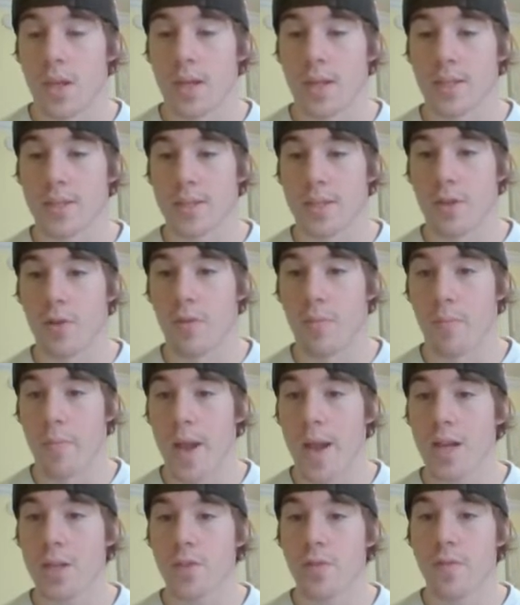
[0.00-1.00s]
As he'll
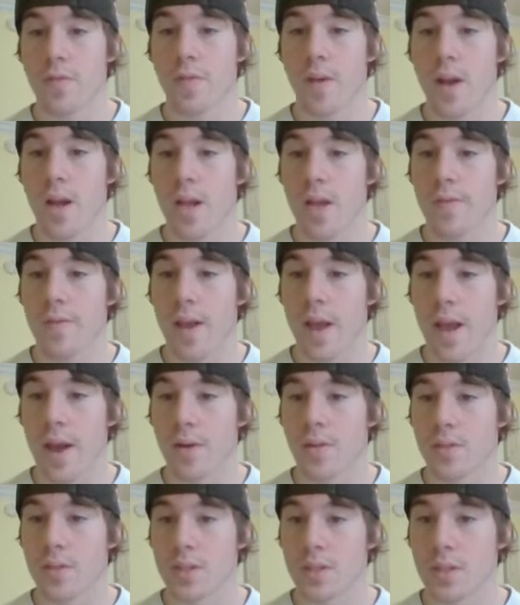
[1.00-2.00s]
max revive
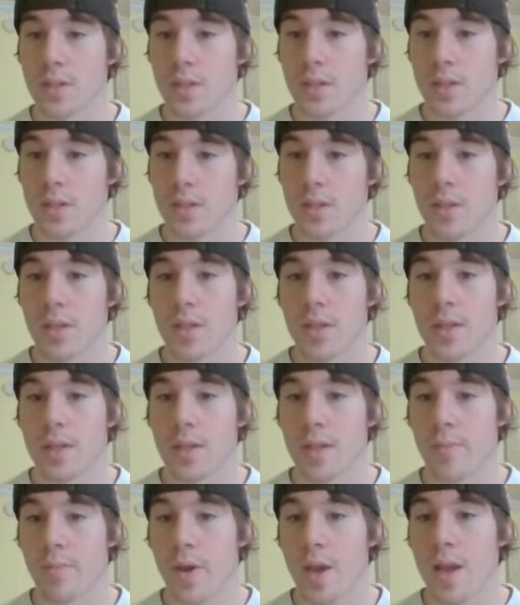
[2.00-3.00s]
out
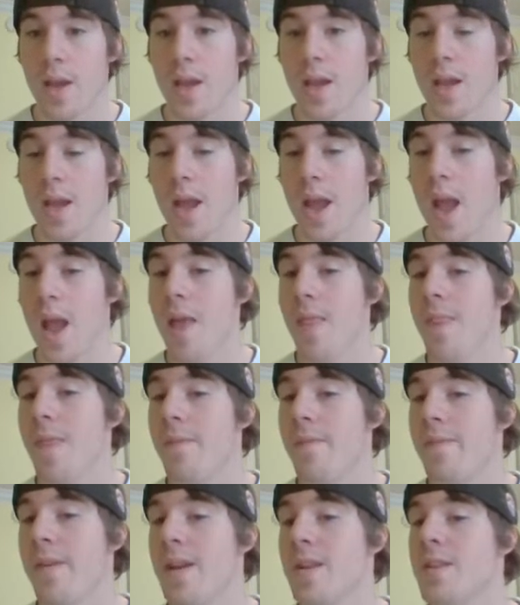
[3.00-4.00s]
the Banette, and
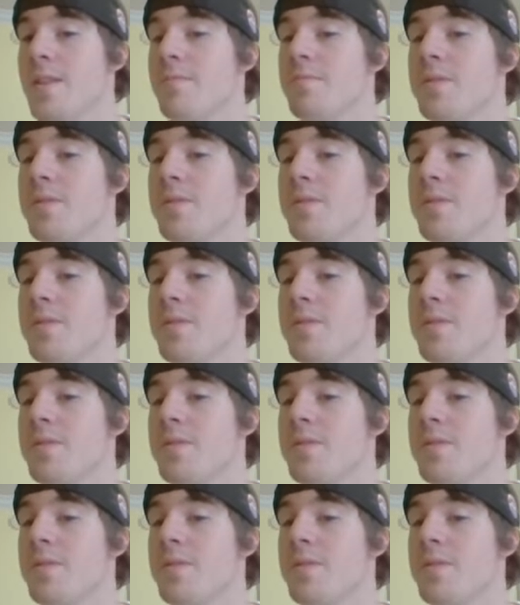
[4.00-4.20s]
the Phantom